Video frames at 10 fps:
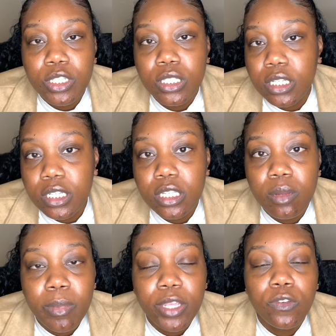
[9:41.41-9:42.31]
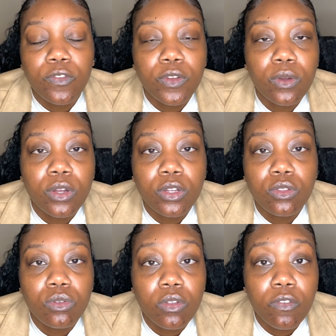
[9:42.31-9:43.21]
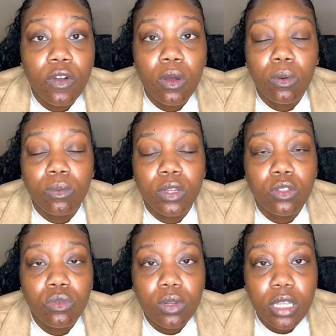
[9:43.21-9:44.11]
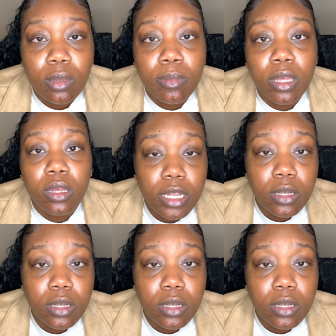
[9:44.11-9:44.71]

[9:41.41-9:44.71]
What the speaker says: It's easy to make you feel good through the phone and through email.